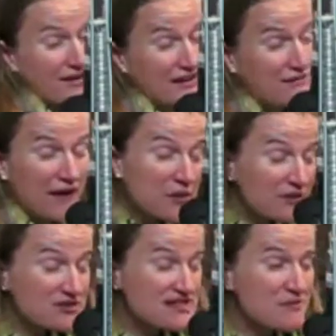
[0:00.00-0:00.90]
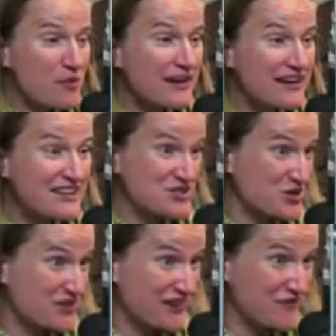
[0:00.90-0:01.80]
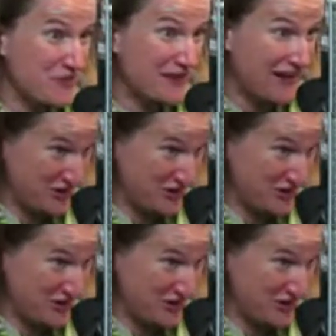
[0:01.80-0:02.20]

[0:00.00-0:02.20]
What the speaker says: an environmental standpoint, and it's a good thing from an